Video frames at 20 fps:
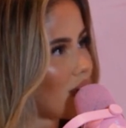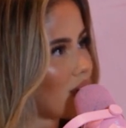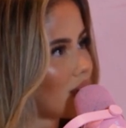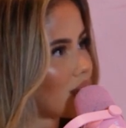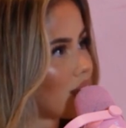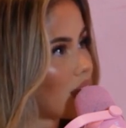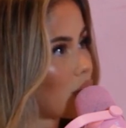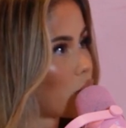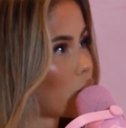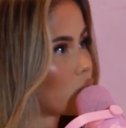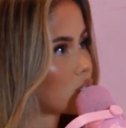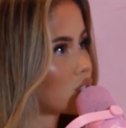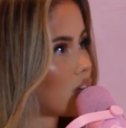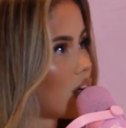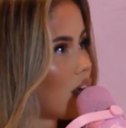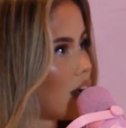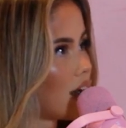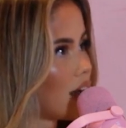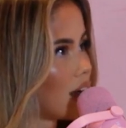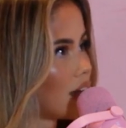Like what do
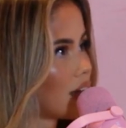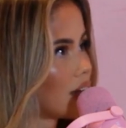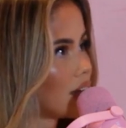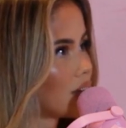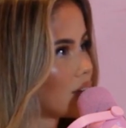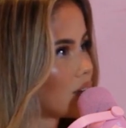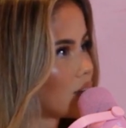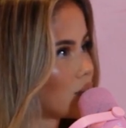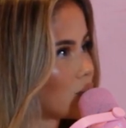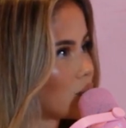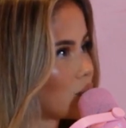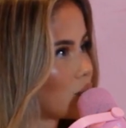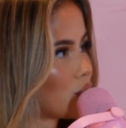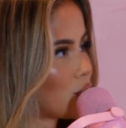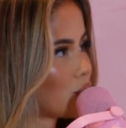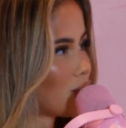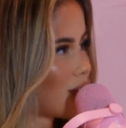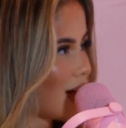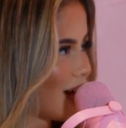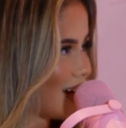I
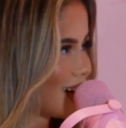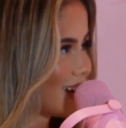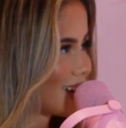like